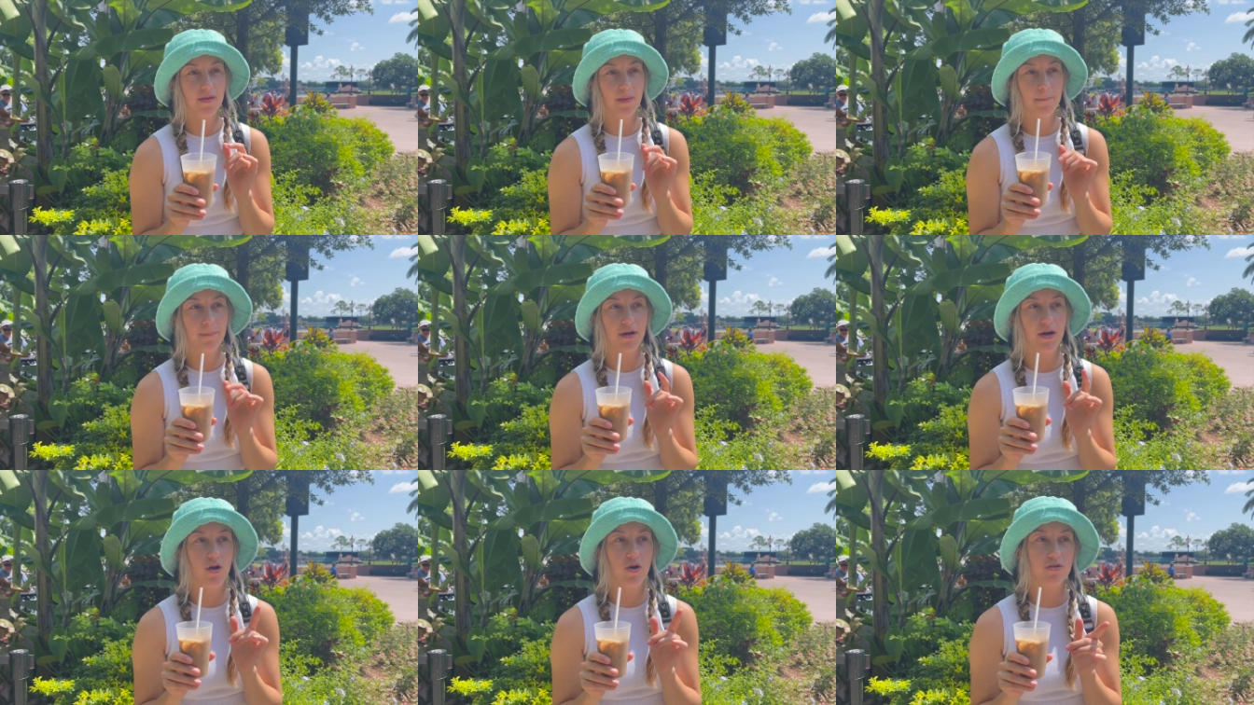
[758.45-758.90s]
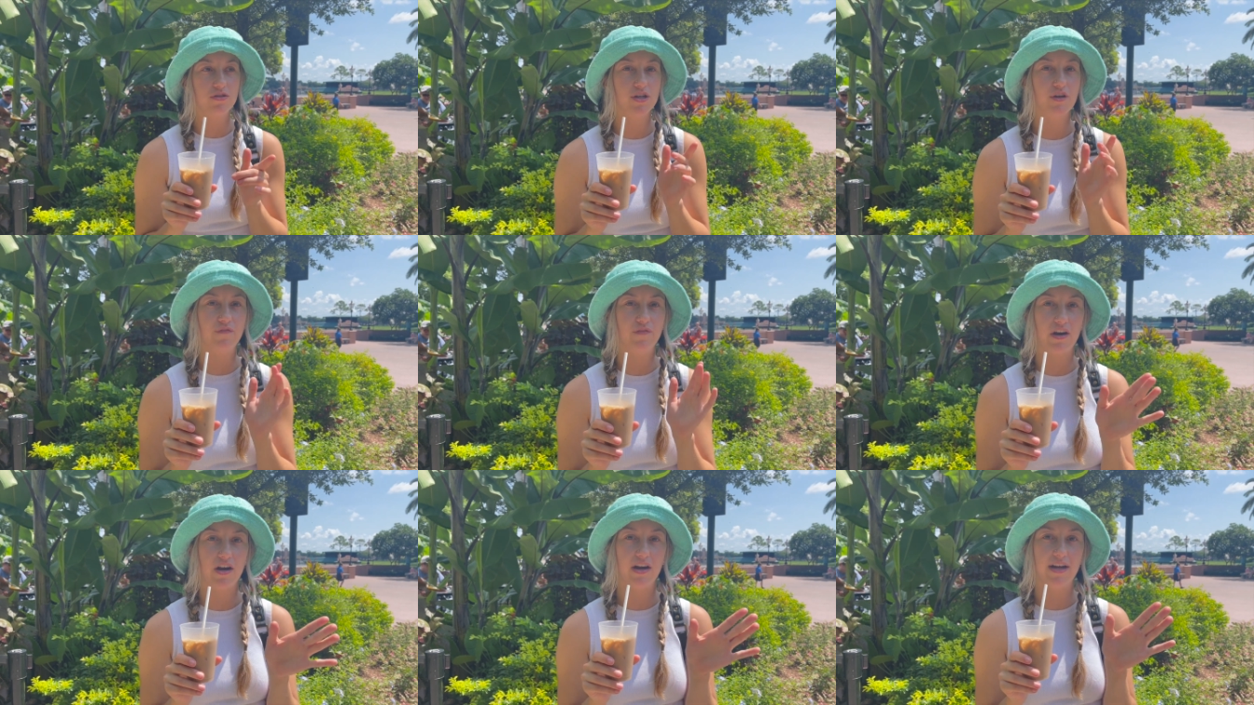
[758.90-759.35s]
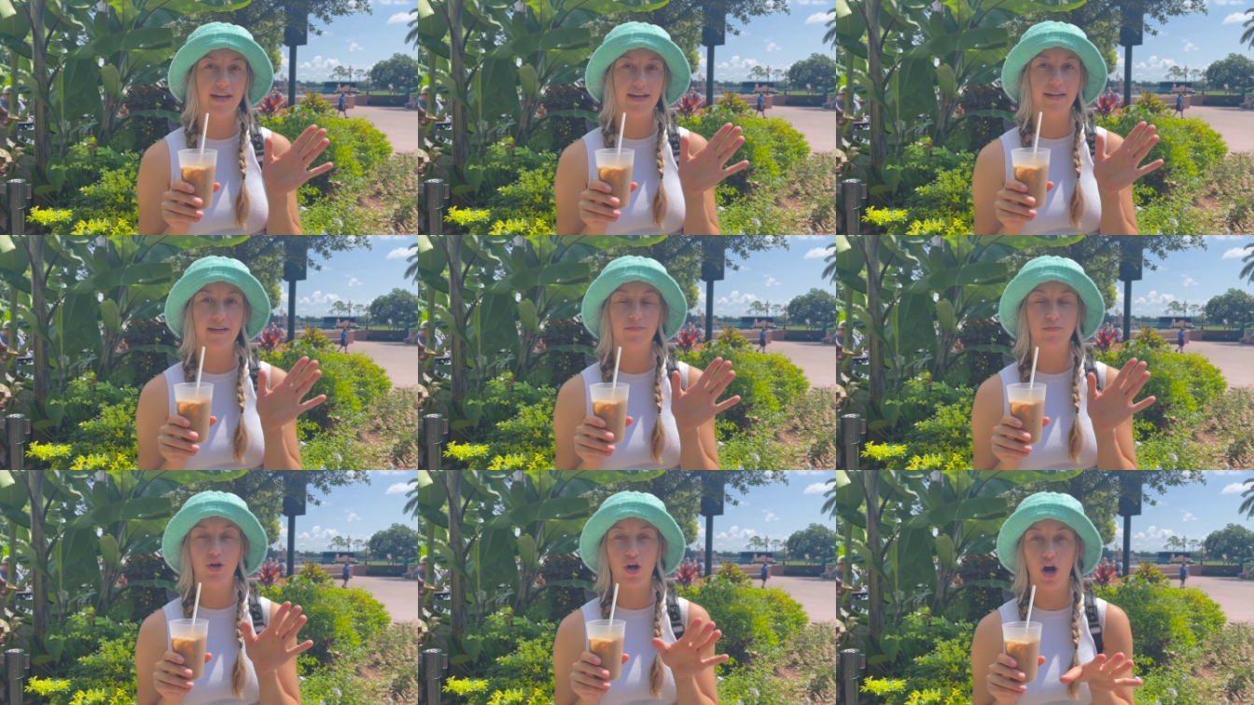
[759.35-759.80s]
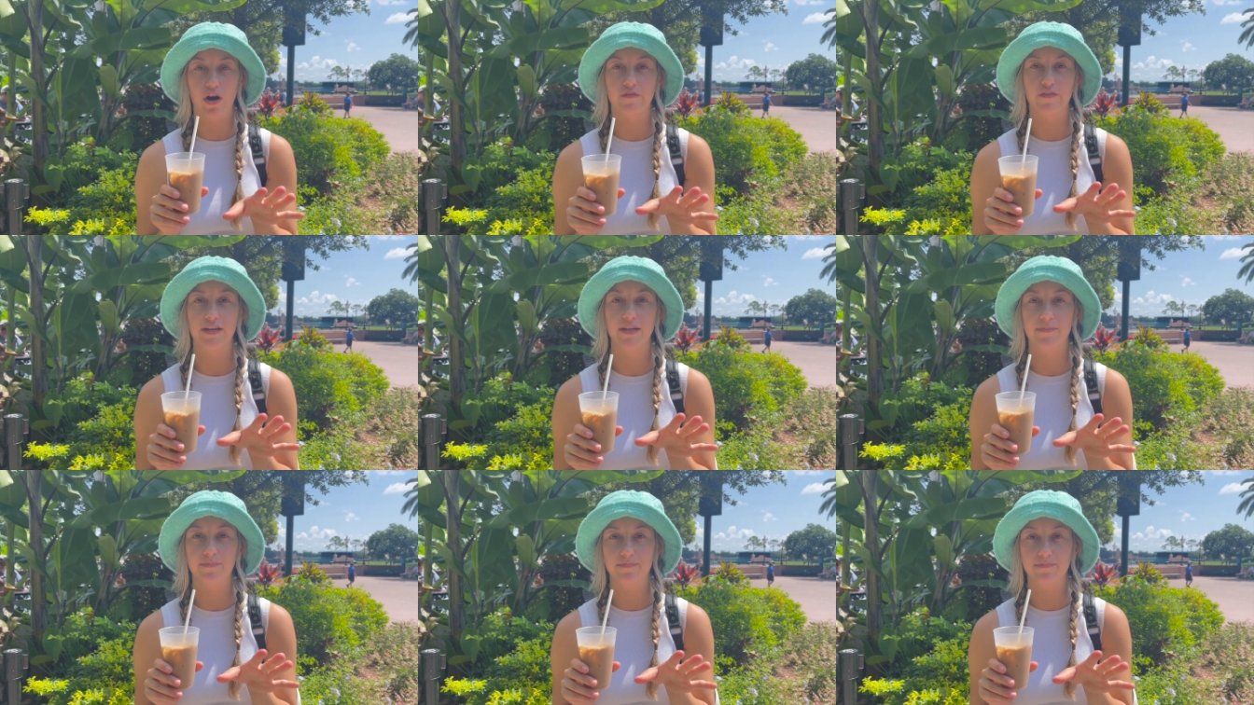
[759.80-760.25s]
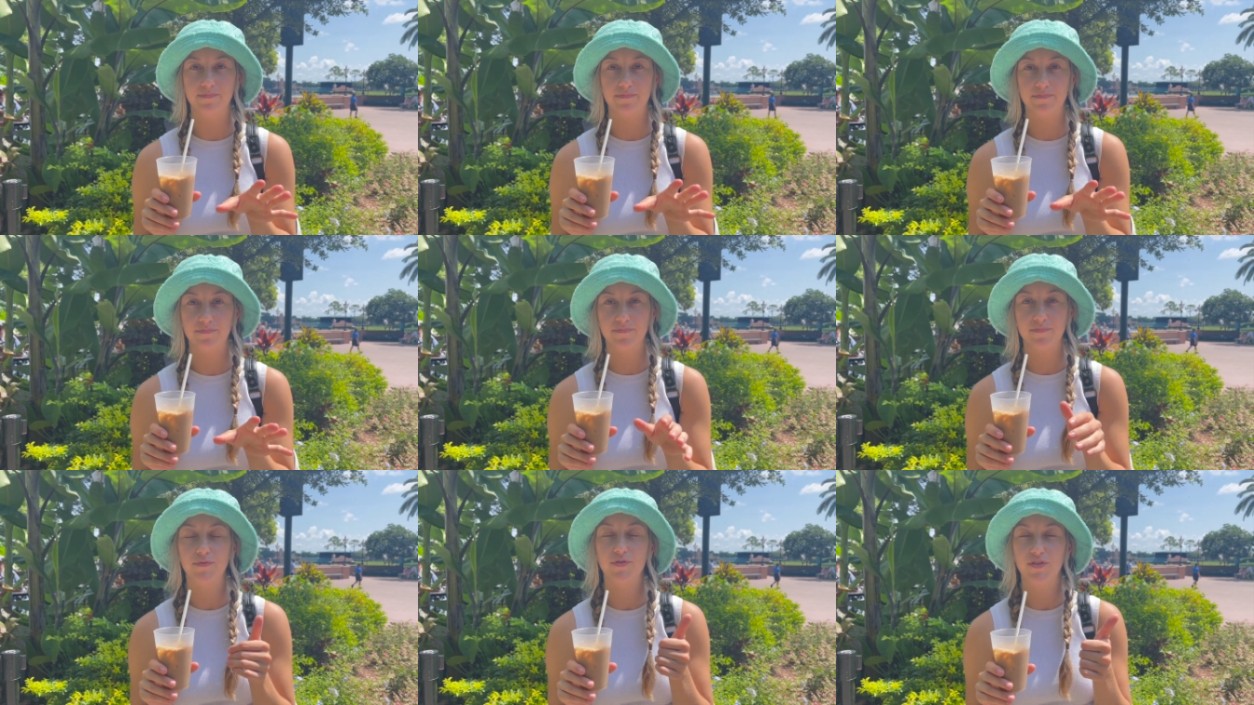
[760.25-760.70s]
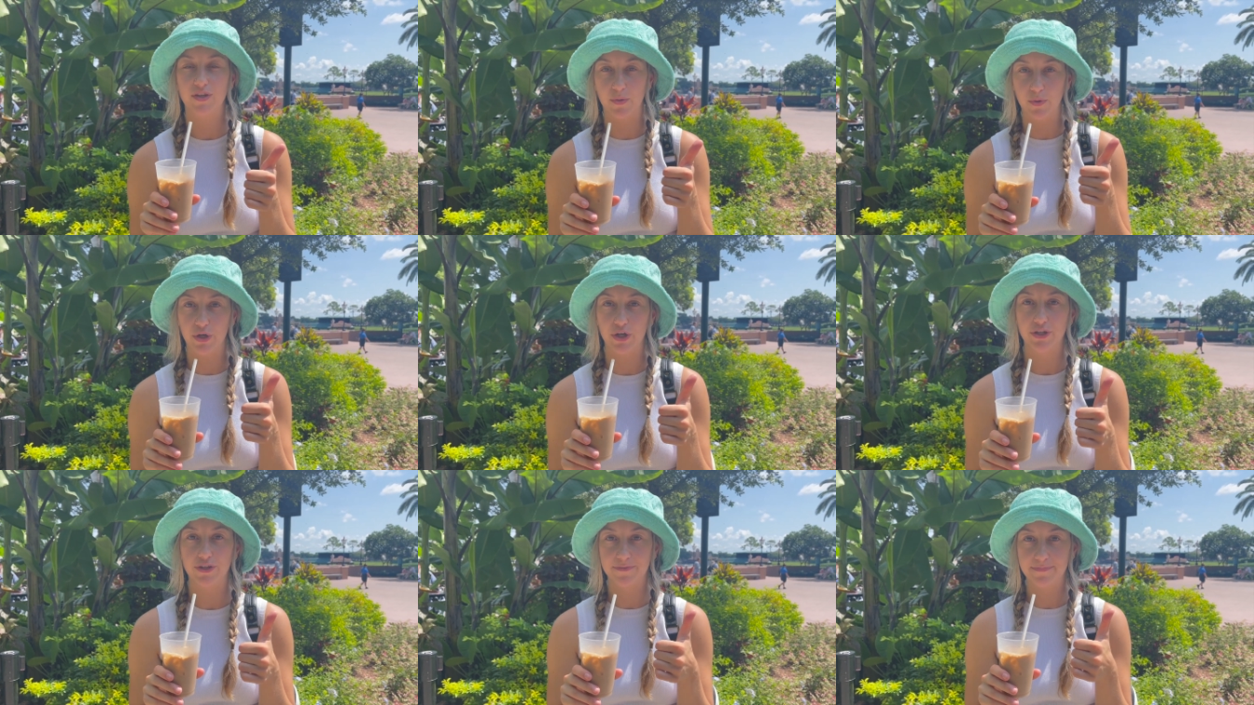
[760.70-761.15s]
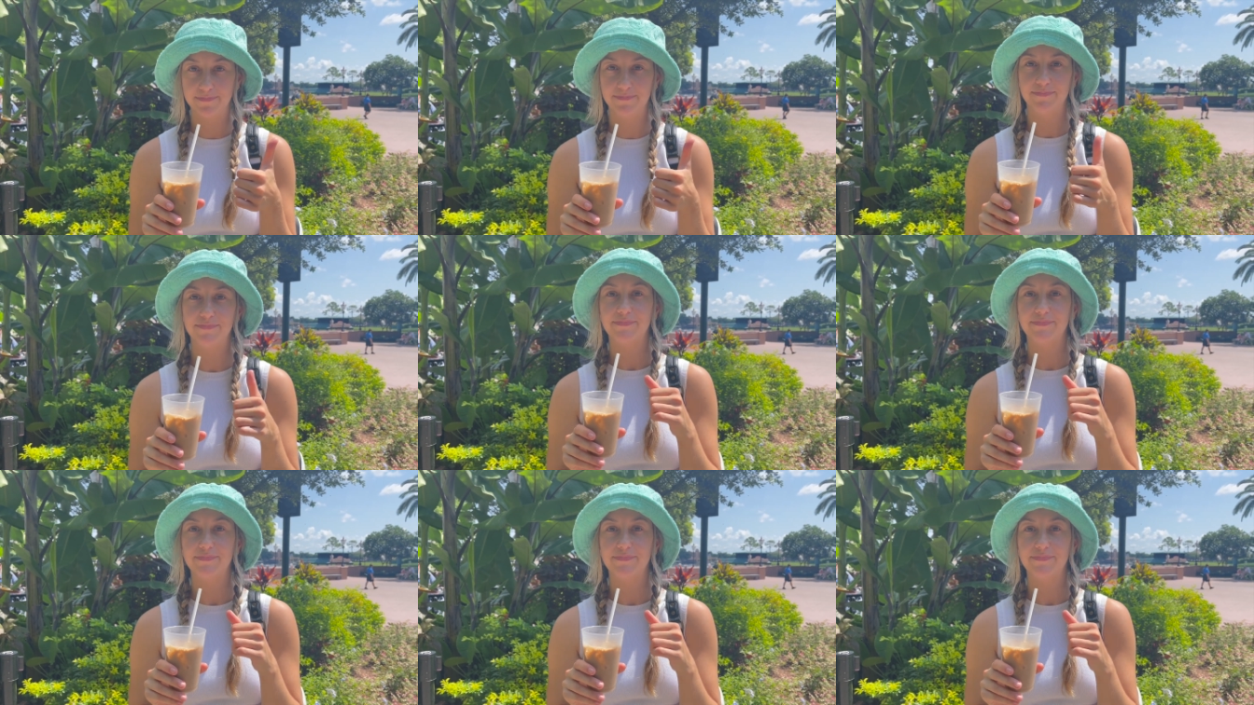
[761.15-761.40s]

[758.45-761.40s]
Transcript: but also very coffee. So good.